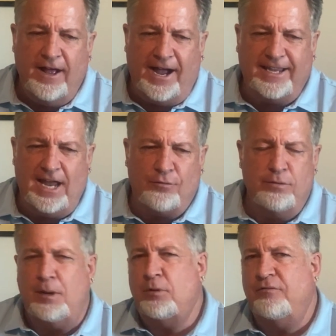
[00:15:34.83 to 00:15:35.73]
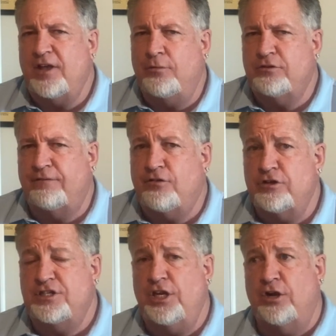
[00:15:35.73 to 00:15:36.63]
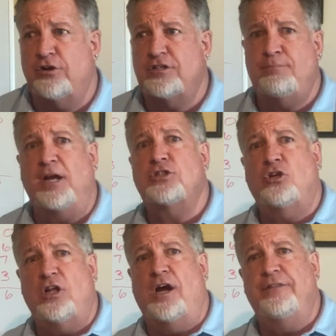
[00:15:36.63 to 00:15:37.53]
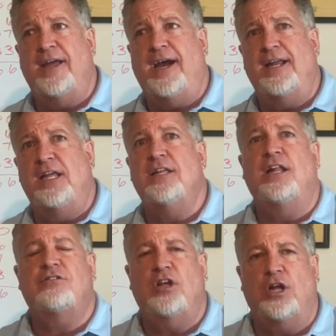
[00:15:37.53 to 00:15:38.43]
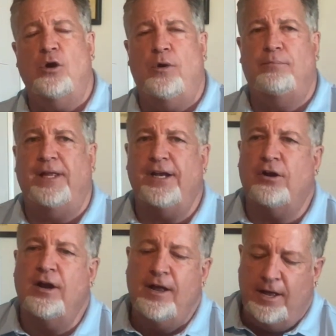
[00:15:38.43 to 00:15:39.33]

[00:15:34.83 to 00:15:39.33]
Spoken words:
I can't remember if that was a first year special on that, and then it's going to go up later.